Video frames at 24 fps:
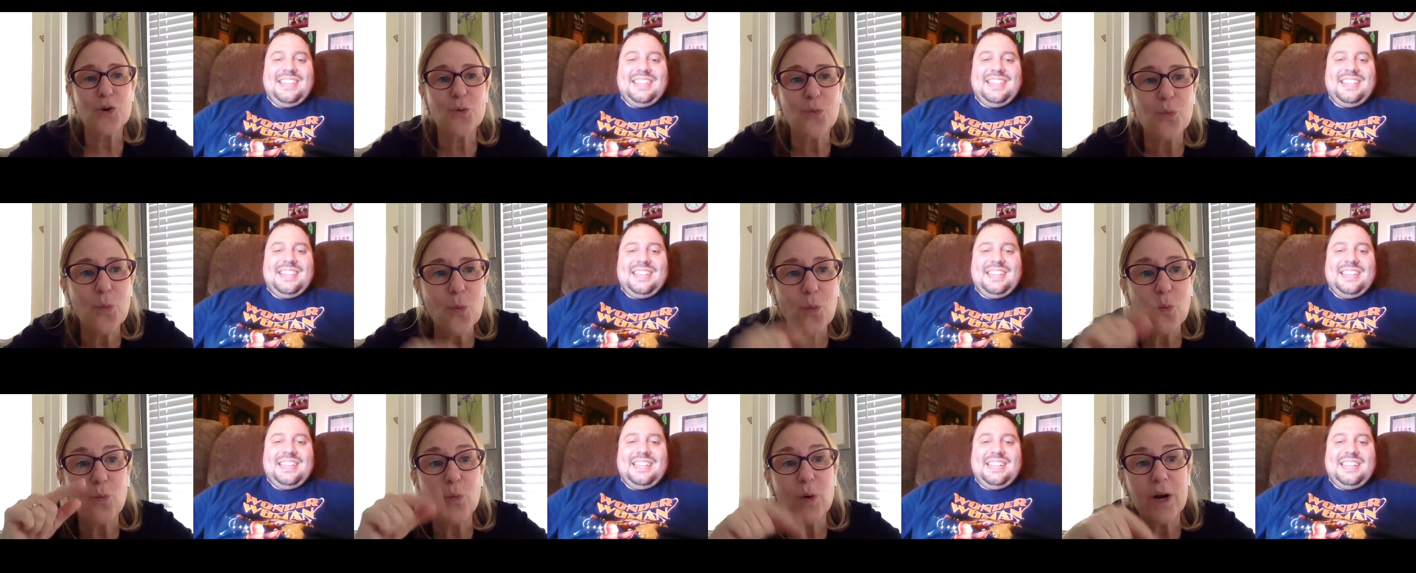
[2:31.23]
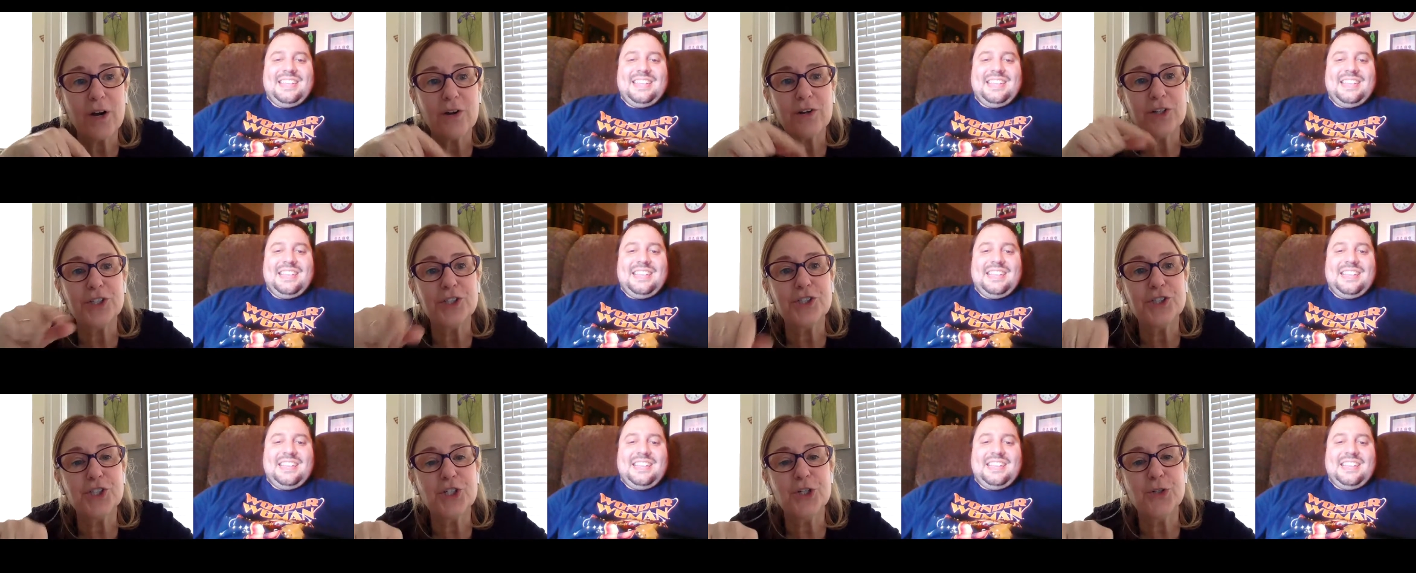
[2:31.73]
Speaker 1: So where
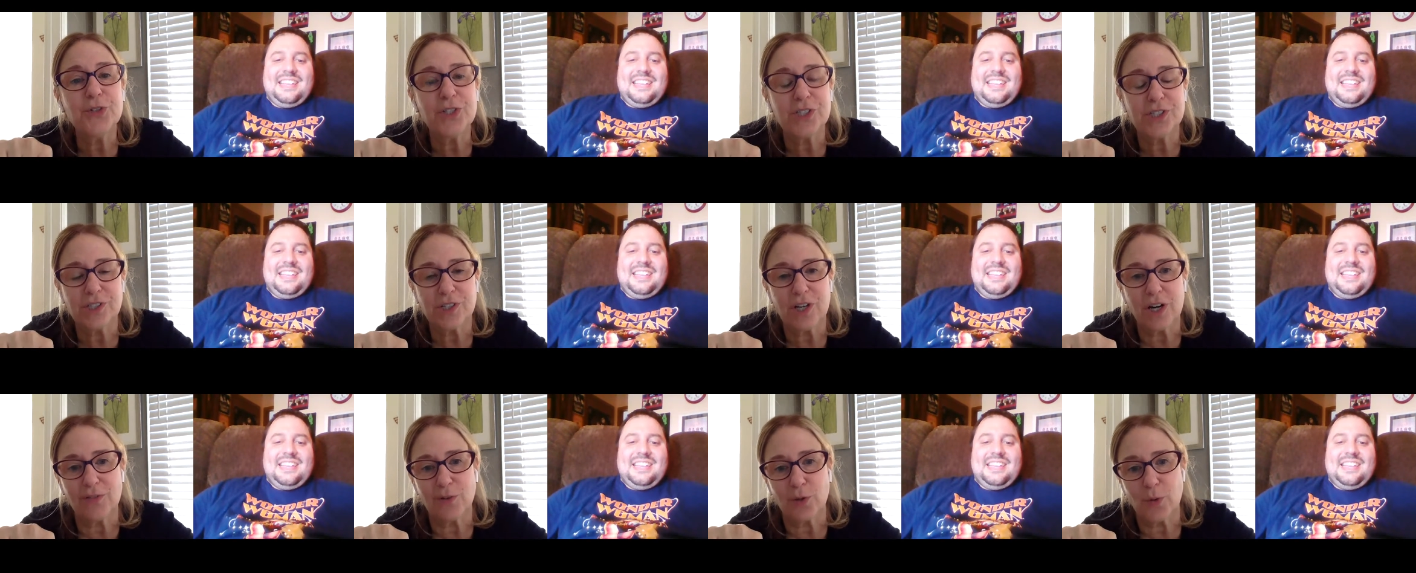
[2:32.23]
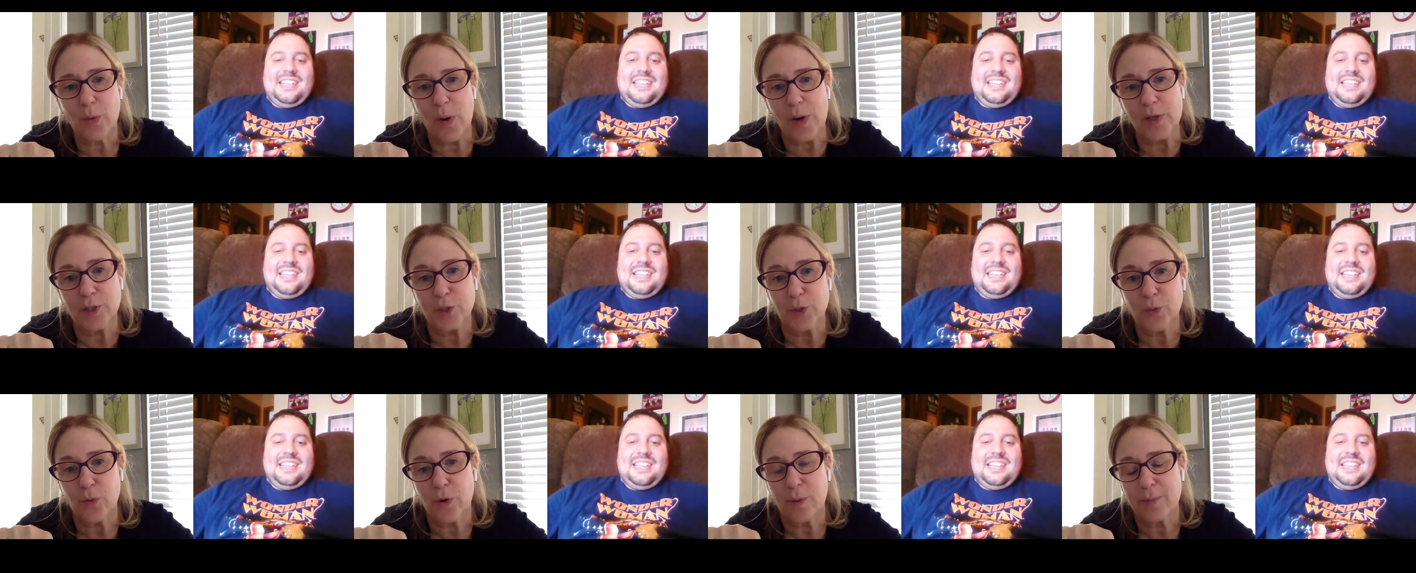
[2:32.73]
did you discover
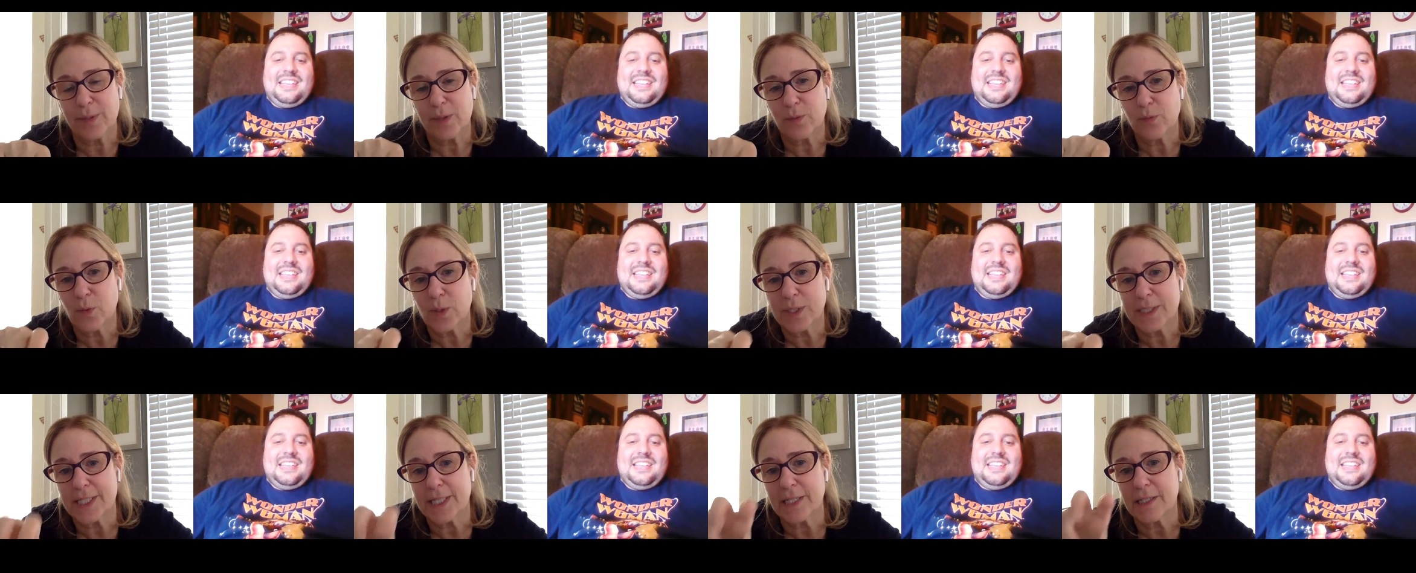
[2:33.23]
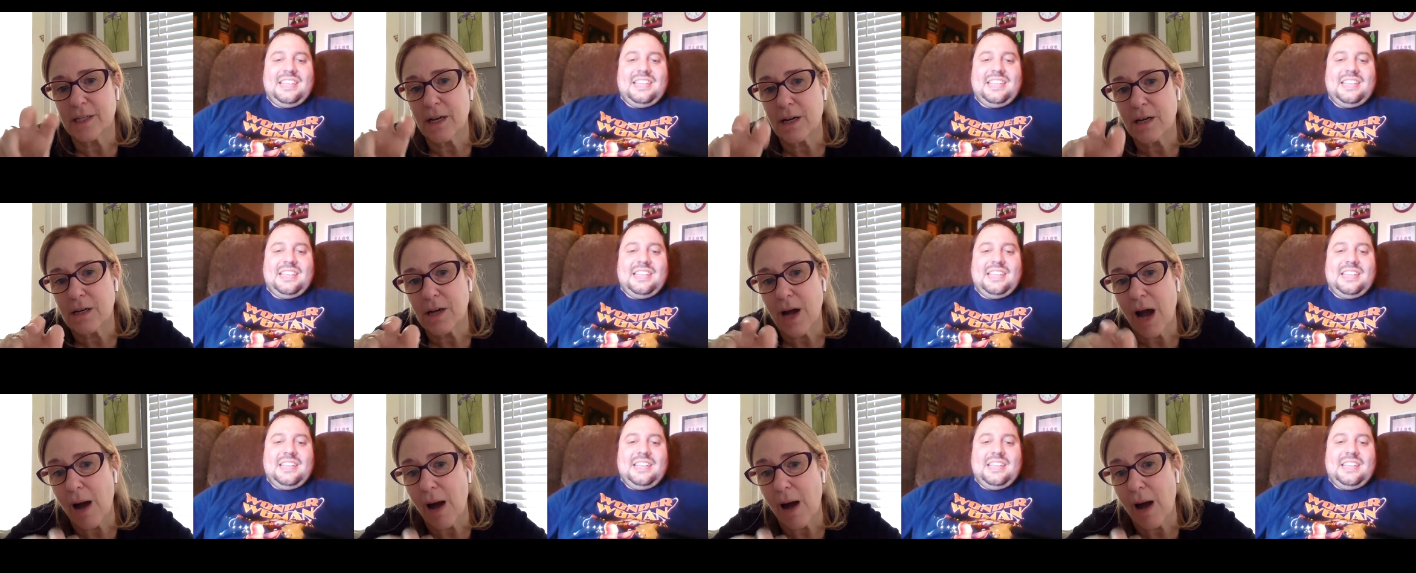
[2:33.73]
Wonder Woman? Was it